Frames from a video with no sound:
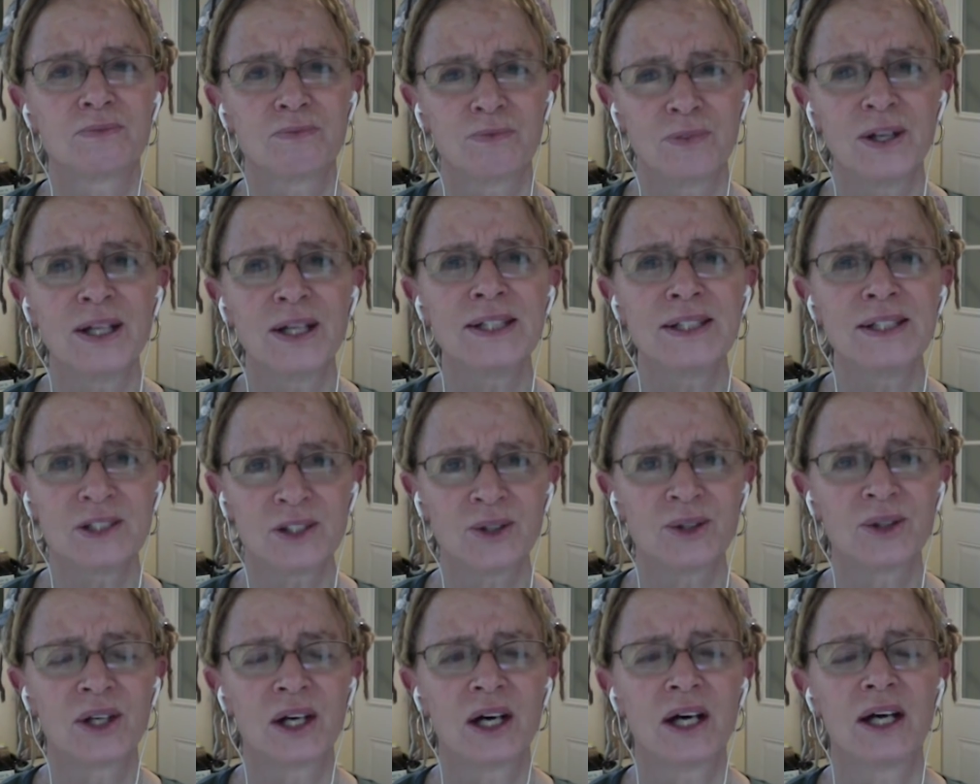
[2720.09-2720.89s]
friends
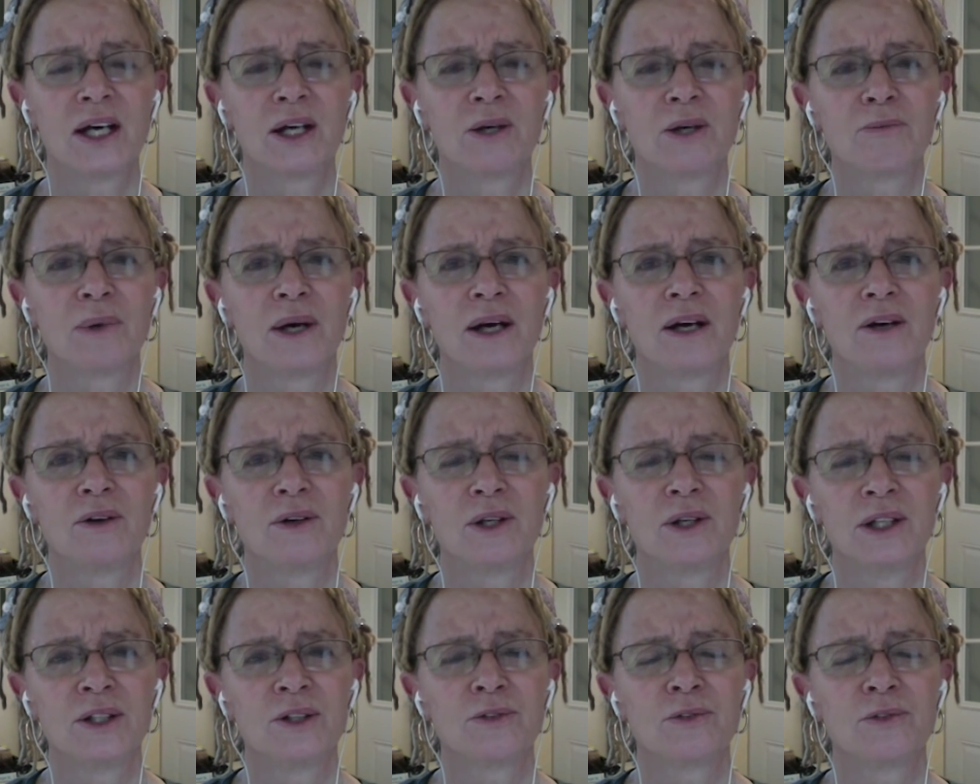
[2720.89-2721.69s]
are dying by
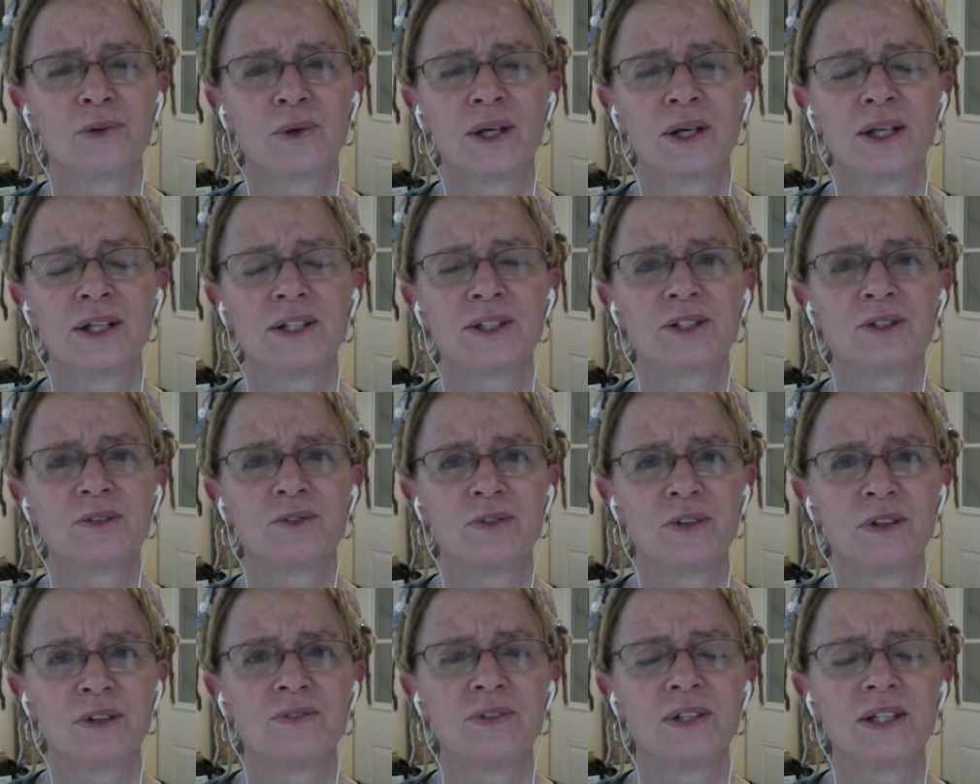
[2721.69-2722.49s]
in your 40s and
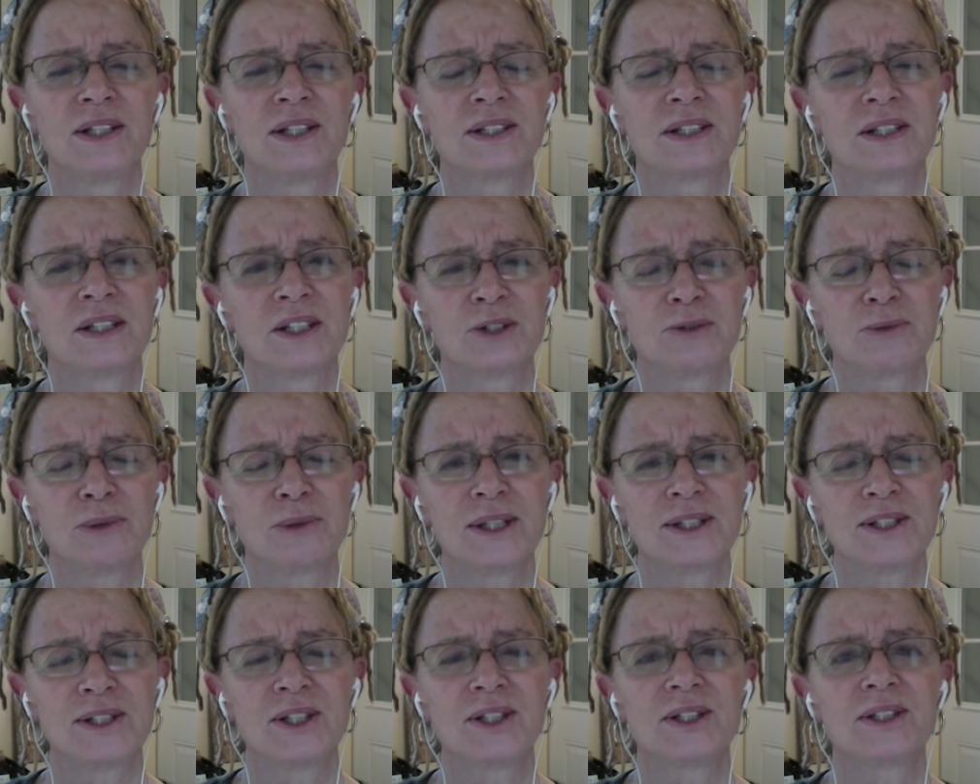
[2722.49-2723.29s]
50s and
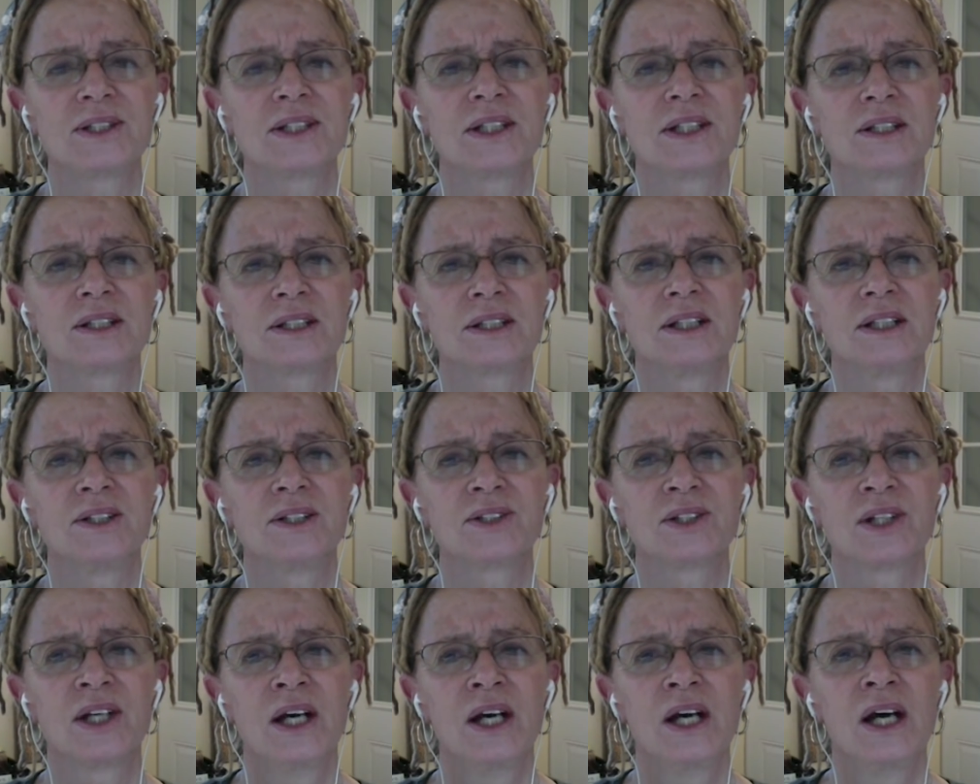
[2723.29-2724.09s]
especially
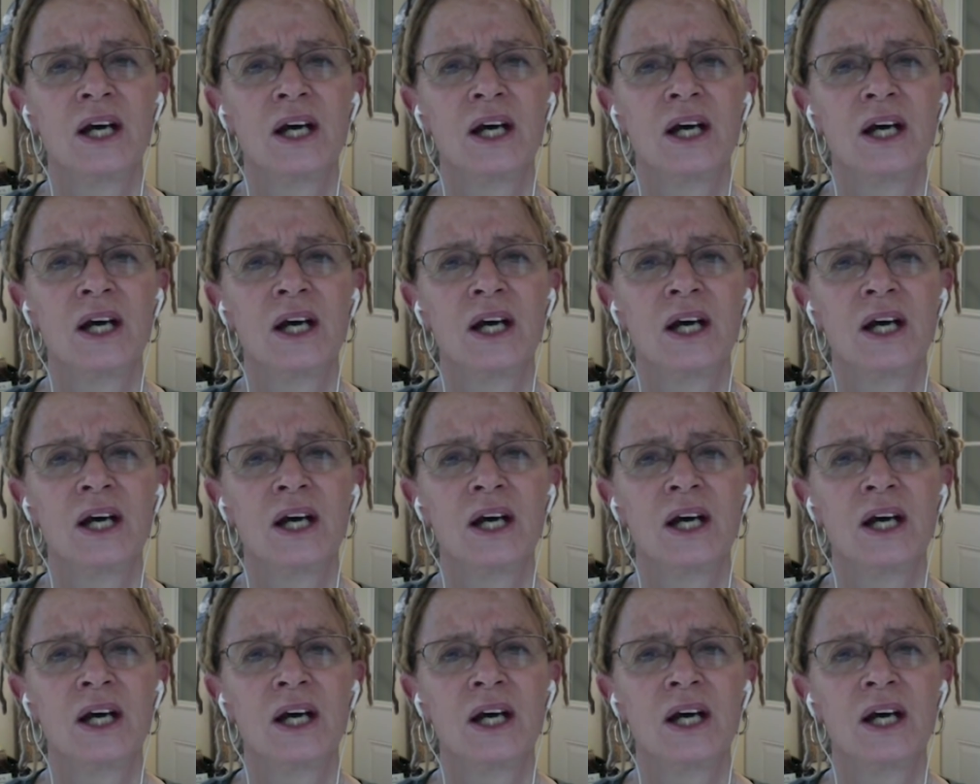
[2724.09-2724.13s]
60s,